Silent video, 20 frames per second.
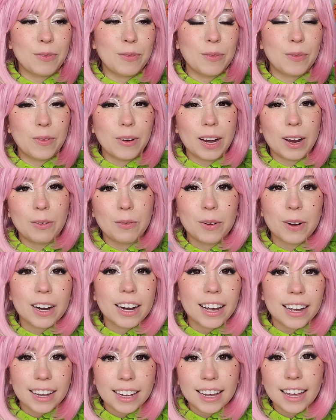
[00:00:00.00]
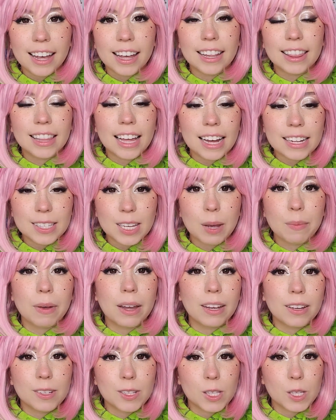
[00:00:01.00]
when I wore it again, that time I
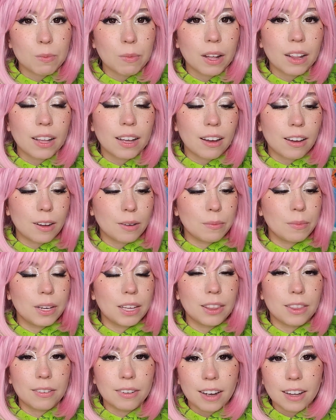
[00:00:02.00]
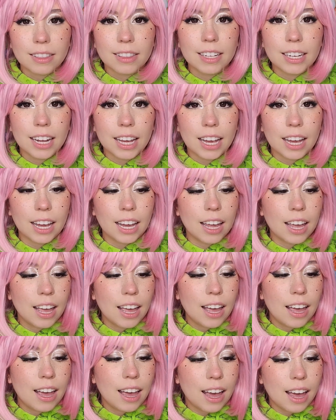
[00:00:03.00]
could smell it on me throughout the day.
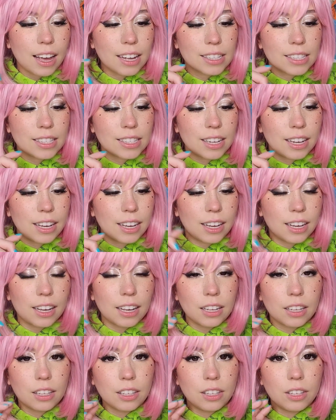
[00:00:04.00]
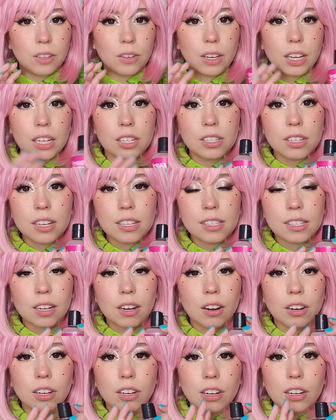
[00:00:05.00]
And you can dust it
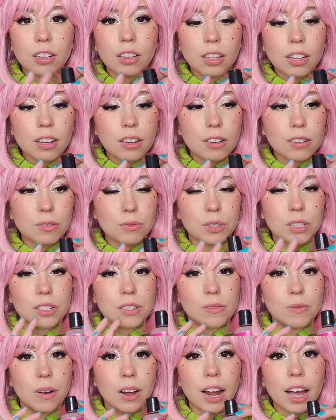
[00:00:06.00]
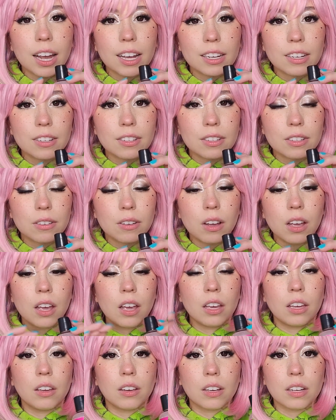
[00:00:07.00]
on your clothes, which is what I do.
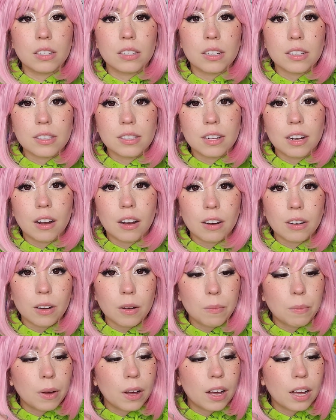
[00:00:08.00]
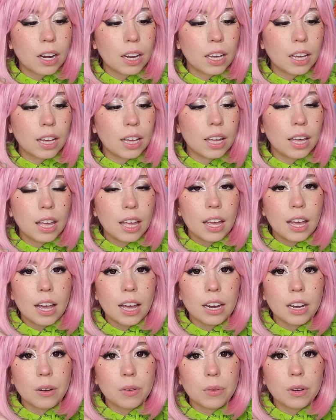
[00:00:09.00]
You can dust it on your body,
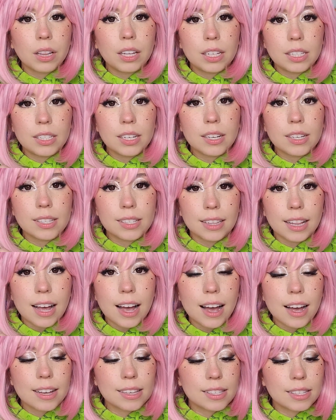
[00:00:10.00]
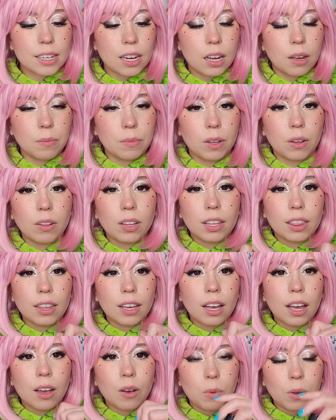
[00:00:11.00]
and it really does last. The only thing
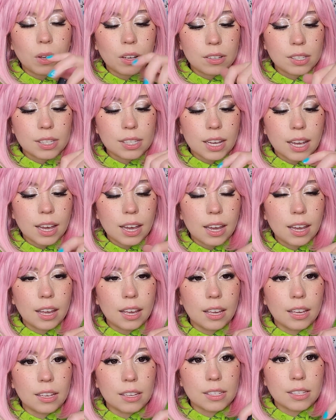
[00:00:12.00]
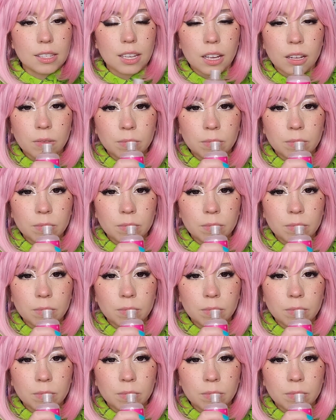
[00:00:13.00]
I will say is